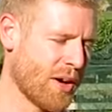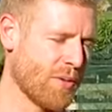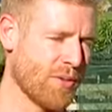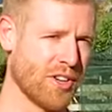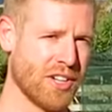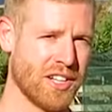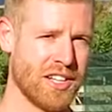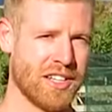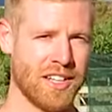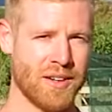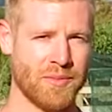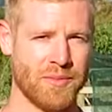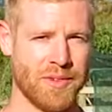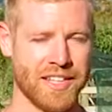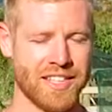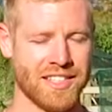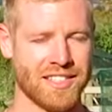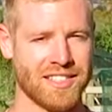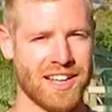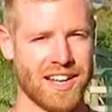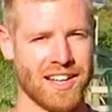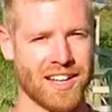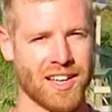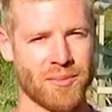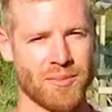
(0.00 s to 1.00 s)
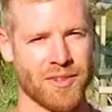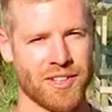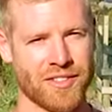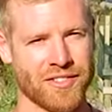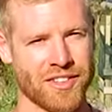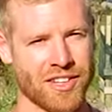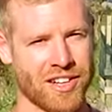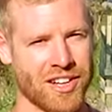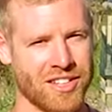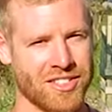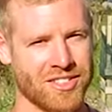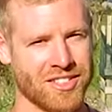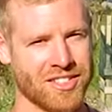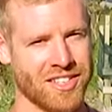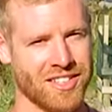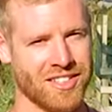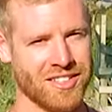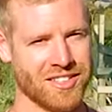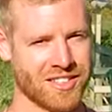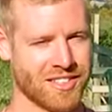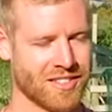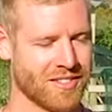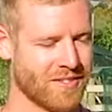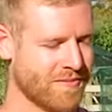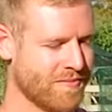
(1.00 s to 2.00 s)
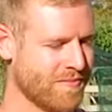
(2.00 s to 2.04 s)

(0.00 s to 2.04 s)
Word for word: come on in and we can take a bit of a closer look.